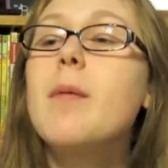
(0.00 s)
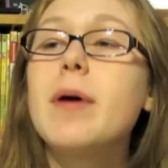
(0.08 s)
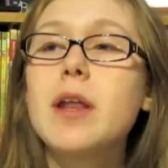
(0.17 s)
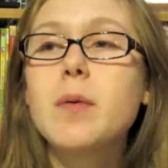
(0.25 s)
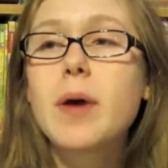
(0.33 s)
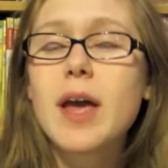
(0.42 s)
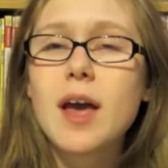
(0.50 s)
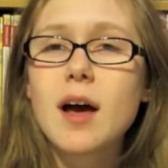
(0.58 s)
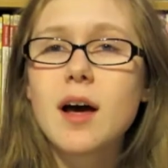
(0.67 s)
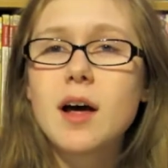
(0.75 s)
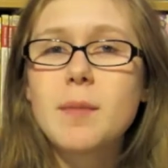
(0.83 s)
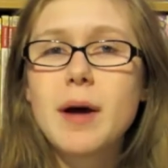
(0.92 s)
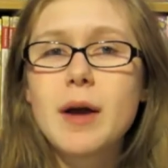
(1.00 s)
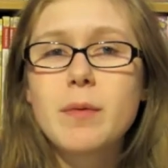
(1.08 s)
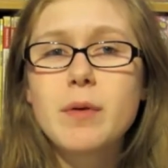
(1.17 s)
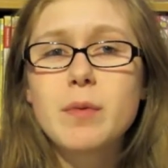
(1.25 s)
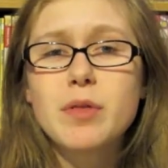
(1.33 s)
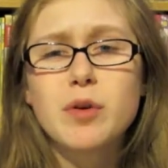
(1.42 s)
But anyway, I
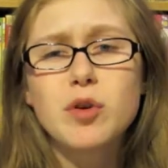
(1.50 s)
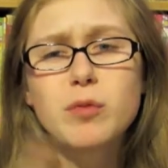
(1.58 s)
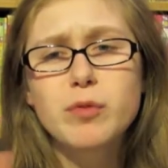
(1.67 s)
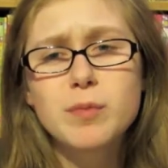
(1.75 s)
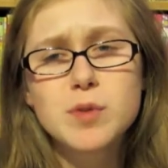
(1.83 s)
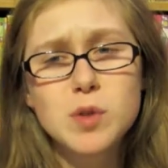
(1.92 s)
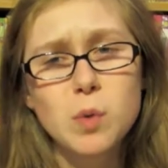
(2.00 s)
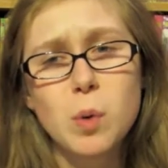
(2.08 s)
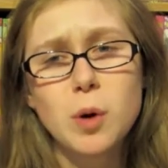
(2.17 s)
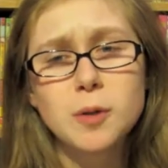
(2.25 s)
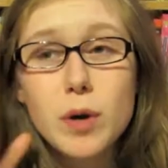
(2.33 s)
went with the group from school,